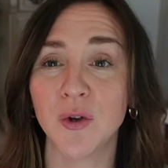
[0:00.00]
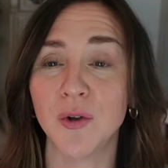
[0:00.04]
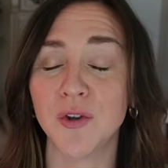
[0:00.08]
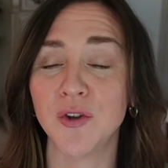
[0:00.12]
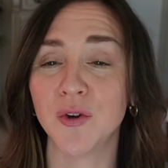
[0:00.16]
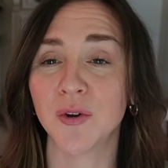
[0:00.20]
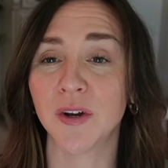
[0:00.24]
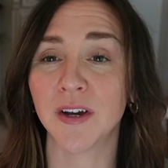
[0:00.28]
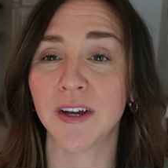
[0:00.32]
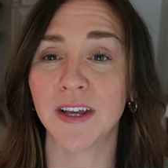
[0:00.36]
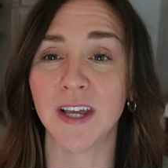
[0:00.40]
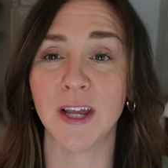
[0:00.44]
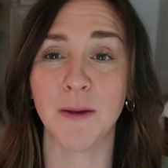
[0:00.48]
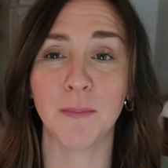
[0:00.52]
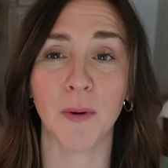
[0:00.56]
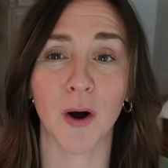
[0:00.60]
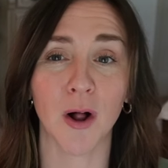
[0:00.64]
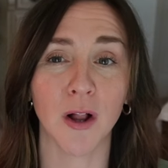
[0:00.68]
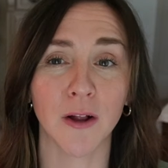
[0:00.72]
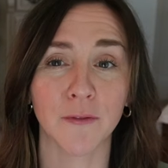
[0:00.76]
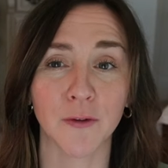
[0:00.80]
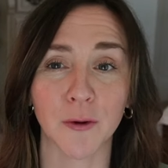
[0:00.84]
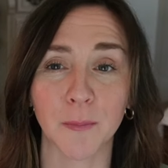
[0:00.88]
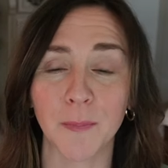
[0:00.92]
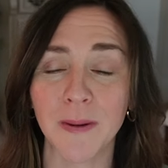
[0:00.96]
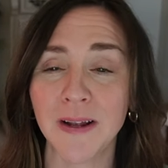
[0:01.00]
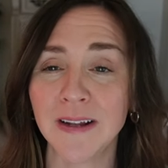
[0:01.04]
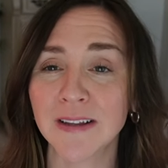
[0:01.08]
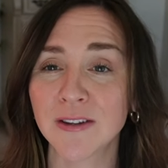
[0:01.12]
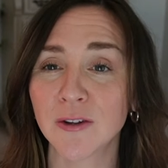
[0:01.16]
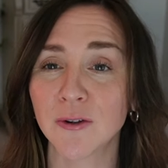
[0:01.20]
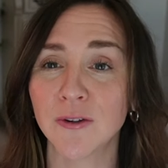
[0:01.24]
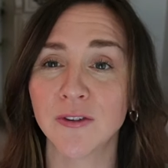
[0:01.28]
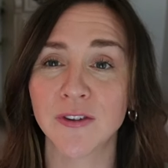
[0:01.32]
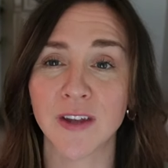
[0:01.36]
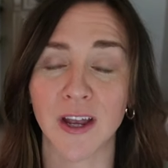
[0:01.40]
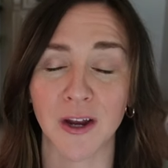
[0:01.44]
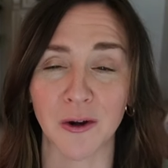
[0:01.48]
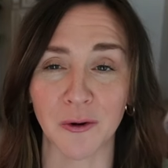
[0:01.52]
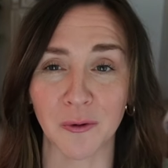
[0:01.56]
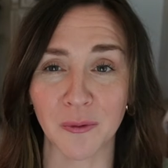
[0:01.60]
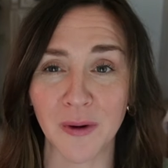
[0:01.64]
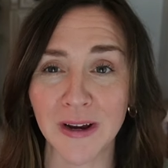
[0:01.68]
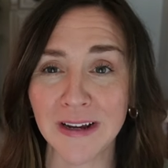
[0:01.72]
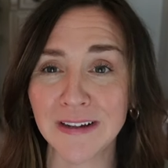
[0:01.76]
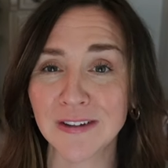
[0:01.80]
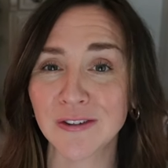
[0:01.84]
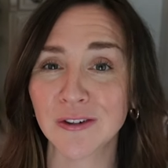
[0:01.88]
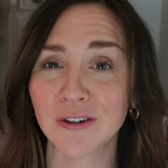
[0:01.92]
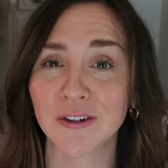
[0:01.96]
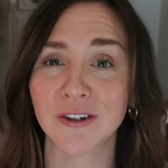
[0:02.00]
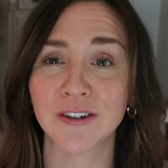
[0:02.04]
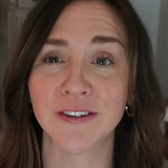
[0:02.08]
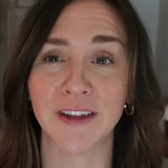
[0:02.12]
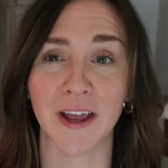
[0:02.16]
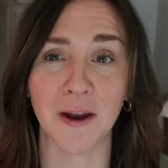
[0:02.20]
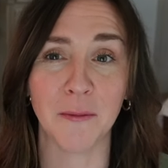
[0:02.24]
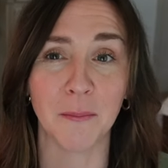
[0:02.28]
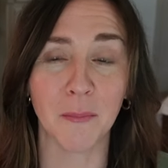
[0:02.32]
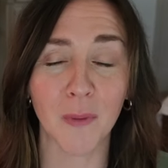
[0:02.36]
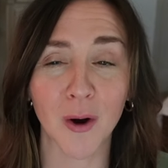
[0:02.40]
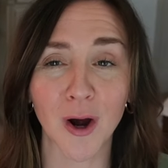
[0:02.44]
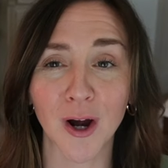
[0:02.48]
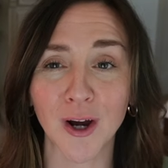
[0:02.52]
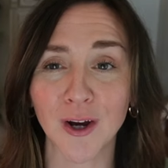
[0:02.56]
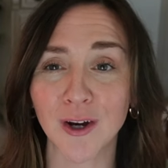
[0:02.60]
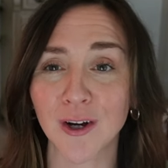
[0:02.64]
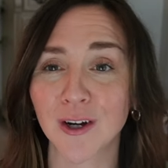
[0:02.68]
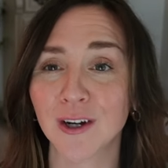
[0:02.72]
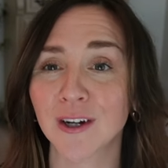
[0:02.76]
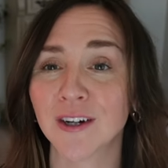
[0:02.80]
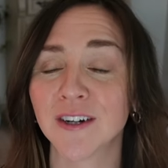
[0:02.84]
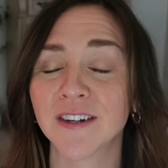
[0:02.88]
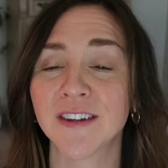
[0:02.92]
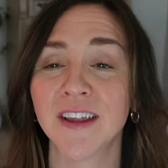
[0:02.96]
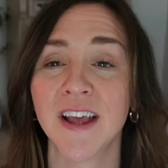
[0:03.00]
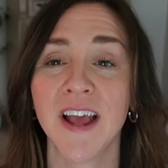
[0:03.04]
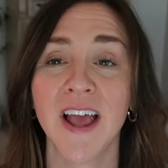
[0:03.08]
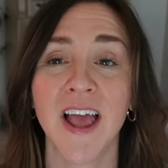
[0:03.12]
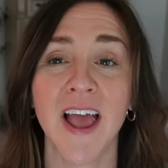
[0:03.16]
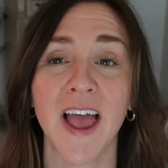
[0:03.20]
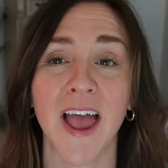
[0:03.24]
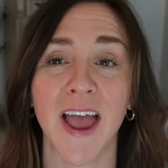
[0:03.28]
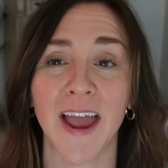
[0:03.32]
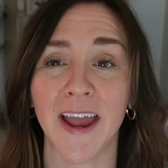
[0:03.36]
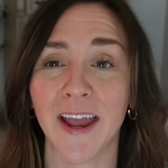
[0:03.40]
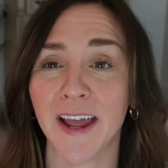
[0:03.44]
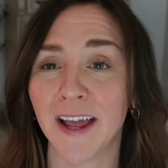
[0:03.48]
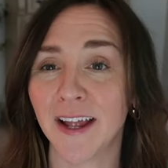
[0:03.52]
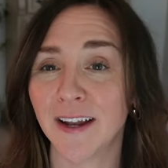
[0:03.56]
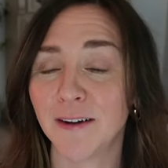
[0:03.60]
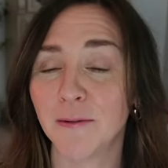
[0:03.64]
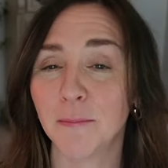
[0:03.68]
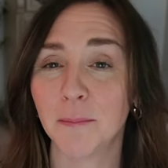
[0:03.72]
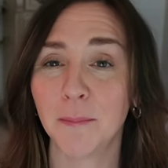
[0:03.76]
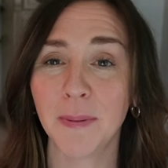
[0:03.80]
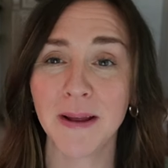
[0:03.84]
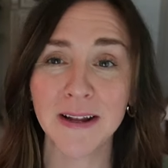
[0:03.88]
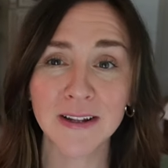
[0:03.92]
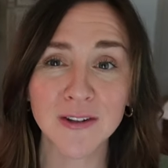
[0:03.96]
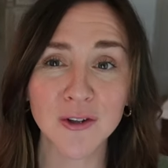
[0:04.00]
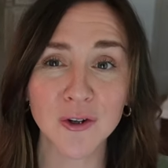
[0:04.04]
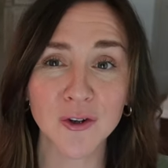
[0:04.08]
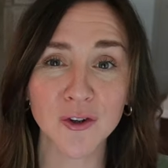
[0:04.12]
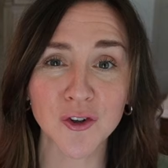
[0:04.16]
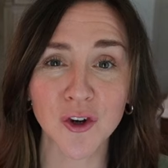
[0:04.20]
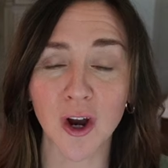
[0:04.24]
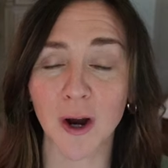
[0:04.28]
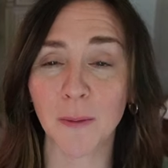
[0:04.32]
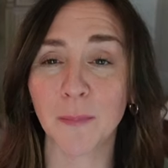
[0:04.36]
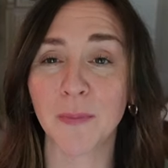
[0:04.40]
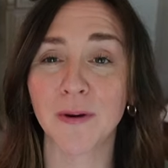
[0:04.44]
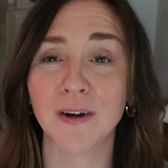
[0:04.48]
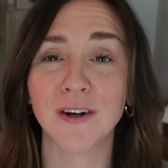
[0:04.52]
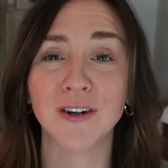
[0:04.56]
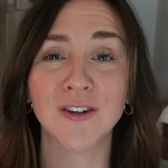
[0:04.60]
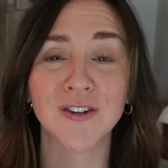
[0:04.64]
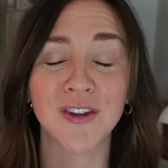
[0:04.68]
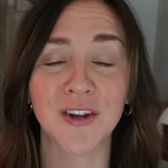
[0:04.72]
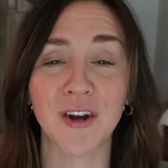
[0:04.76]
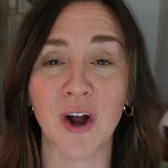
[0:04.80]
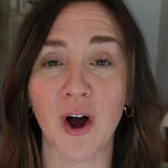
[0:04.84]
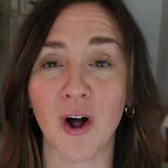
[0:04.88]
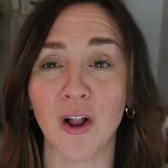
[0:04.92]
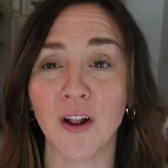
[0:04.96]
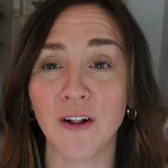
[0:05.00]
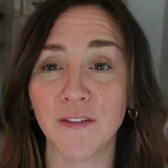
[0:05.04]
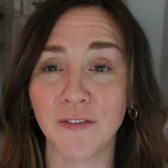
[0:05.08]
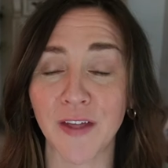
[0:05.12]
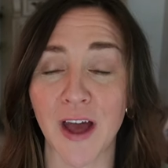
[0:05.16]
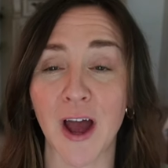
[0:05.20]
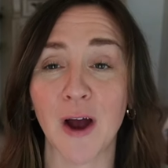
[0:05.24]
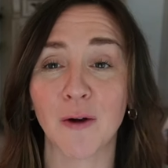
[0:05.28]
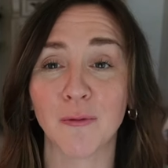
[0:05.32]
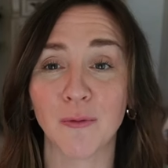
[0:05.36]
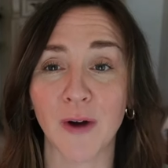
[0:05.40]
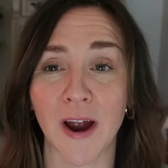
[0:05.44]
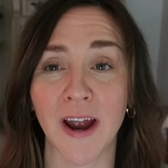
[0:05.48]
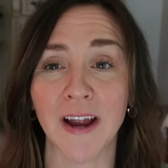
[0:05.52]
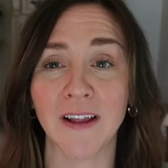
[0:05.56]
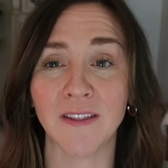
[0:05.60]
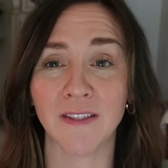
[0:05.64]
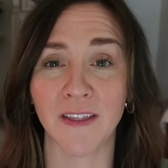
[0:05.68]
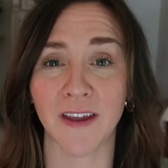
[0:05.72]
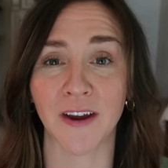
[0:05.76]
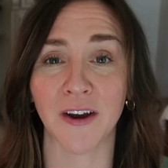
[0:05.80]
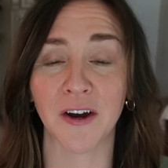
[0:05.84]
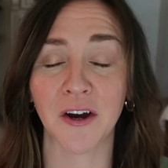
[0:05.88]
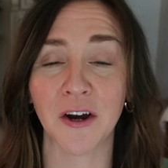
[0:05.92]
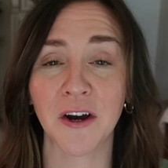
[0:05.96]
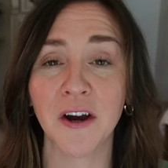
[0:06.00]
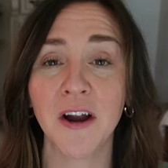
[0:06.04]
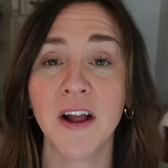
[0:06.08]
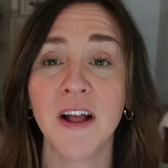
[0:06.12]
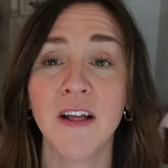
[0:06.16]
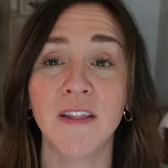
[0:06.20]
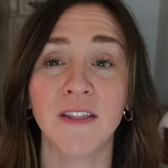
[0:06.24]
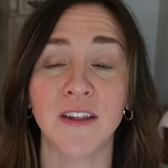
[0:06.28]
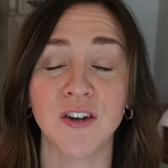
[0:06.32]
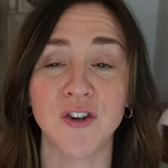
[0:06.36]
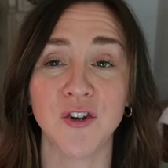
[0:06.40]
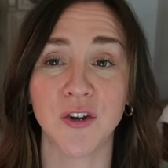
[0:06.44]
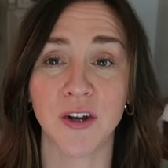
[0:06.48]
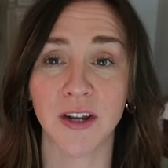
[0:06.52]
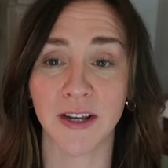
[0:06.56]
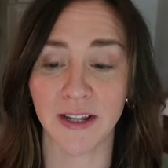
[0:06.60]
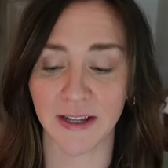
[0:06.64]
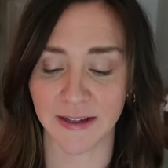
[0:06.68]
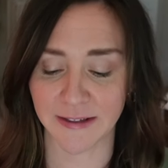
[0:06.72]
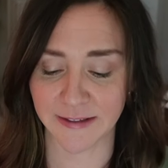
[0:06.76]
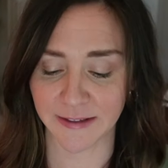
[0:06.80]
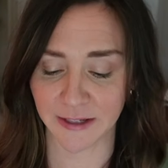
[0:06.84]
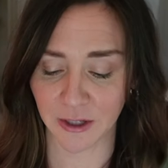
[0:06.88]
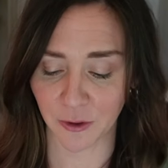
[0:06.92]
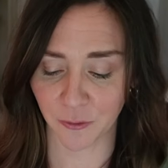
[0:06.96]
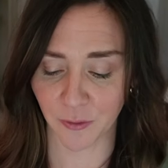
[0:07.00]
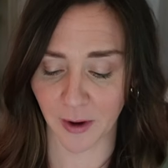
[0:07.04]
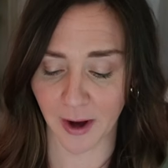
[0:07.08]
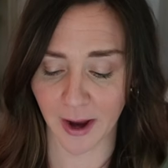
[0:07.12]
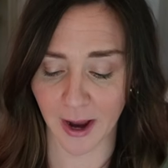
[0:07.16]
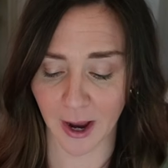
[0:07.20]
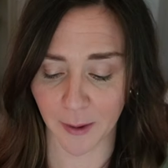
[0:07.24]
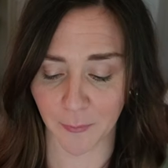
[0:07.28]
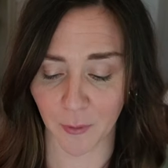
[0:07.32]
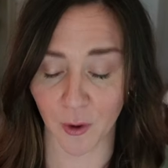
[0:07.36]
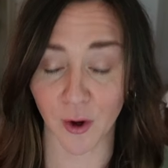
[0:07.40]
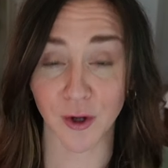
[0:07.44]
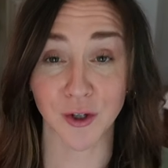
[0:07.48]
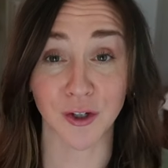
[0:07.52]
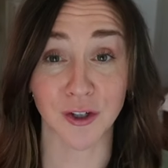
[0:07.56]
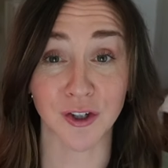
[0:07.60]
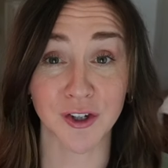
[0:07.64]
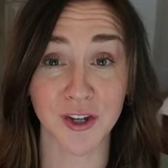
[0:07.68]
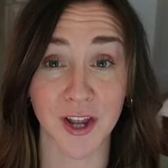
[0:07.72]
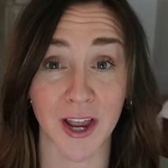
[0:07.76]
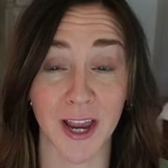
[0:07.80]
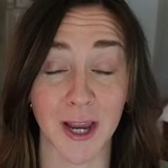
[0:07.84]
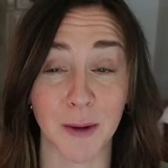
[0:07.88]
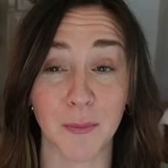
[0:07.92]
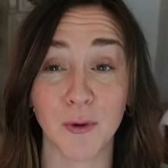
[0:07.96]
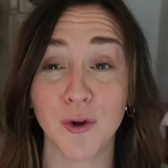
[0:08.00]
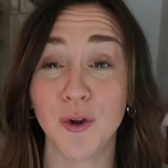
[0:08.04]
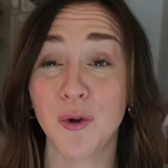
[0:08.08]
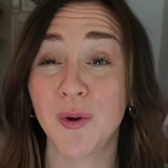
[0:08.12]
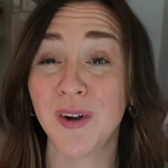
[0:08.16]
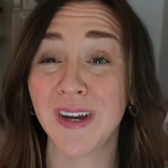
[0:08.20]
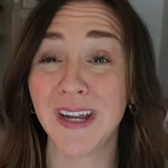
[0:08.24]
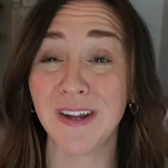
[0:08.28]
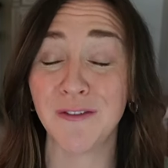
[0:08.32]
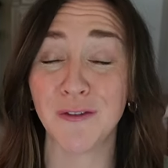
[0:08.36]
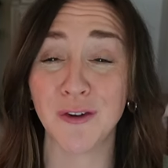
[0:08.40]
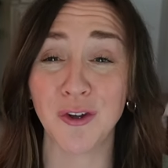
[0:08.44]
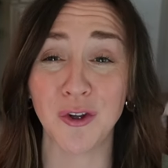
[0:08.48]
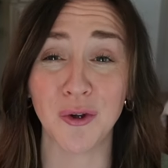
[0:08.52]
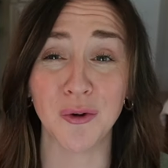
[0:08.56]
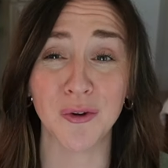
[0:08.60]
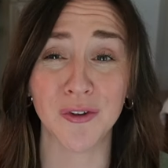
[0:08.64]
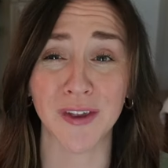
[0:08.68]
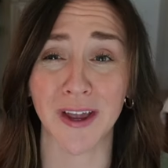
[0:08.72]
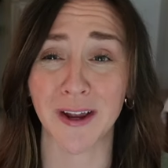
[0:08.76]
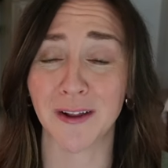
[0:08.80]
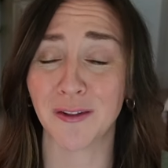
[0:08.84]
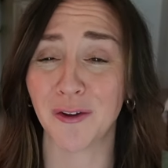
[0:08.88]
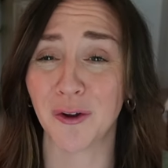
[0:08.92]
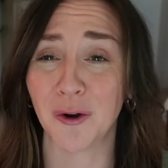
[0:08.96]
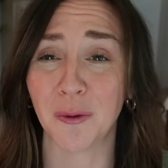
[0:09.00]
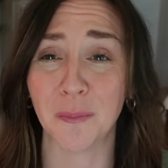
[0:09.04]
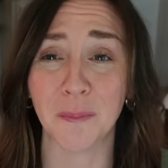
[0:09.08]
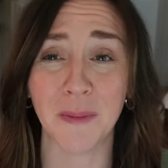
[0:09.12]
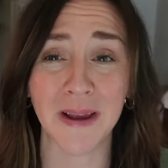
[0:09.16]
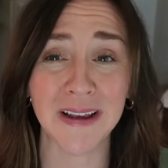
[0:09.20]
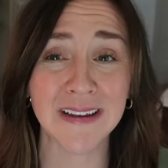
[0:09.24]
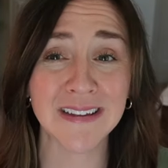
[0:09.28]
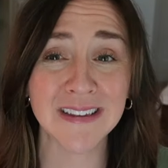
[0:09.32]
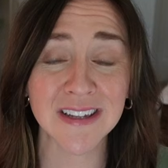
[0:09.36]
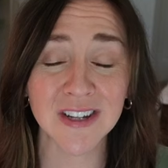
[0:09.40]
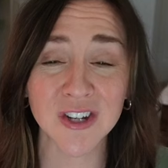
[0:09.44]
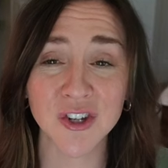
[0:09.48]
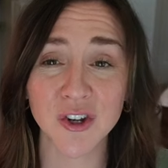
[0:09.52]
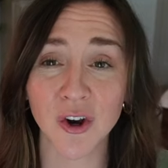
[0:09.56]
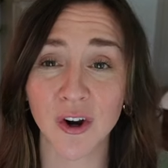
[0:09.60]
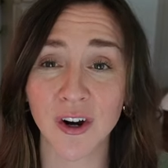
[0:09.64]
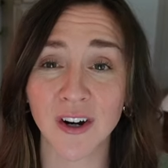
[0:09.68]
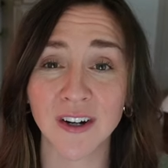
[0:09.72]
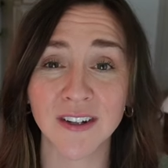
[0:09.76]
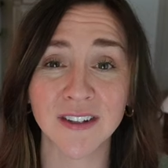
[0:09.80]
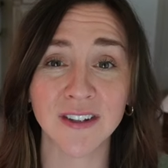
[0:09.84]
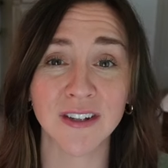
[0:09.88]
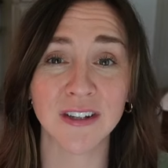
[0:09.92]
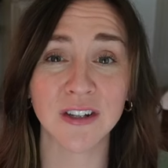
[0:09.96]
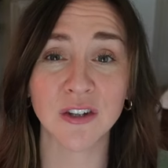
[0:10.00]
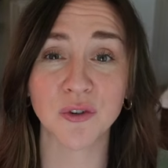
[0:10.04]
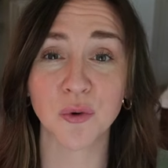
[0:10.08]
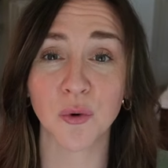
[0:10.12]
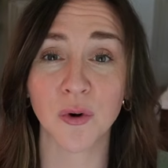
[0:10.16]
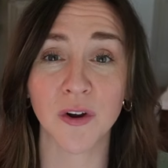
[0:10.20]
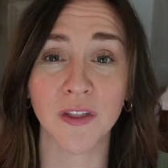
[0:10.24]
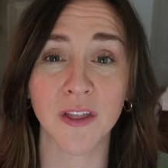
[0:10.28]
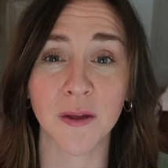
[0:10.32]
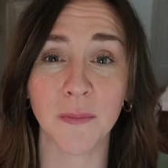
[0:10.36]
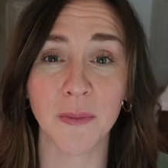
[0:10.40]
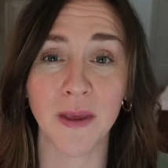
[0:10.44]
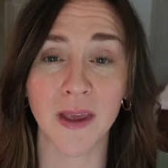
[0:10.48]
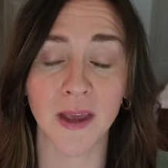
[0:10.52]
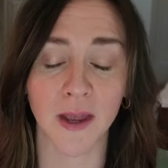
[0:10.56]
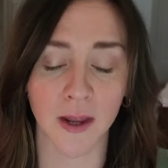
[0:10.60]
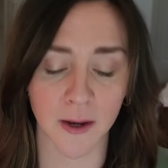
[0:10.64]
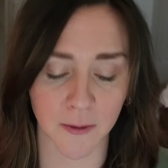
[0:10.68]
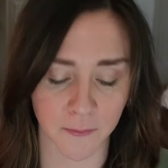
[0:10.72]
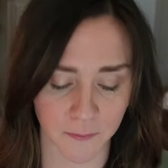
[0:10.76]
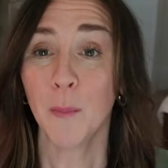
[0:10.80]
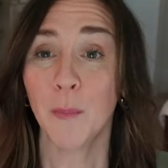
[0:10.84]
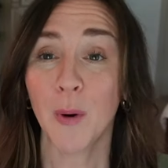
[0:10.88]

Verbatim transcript: You can keep all of your pencils and erasers and markers and pencil sharpeners and all of that right there that you can easily grab on your table. You could even use like little mason jars to store them in.